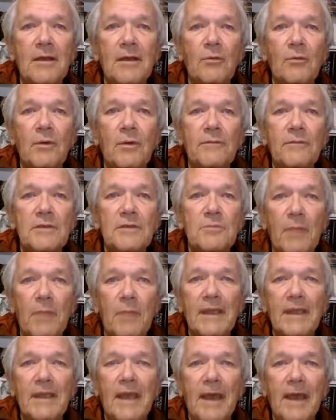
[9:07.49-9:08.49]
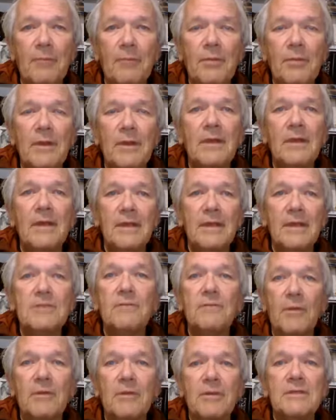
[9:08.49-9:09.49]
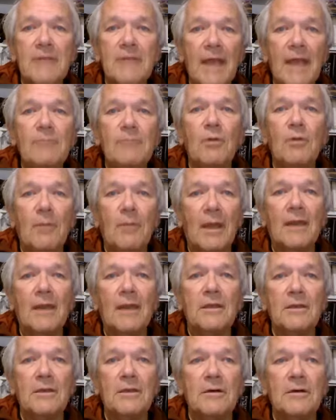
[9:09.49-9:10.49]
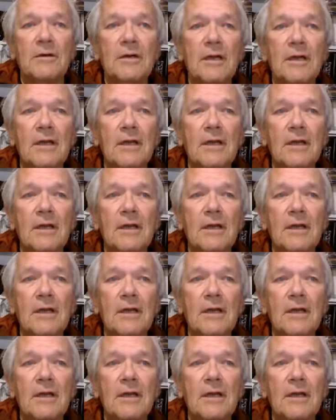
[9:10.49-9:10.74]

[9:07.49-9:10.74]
with this big gap, is a very stable molecule.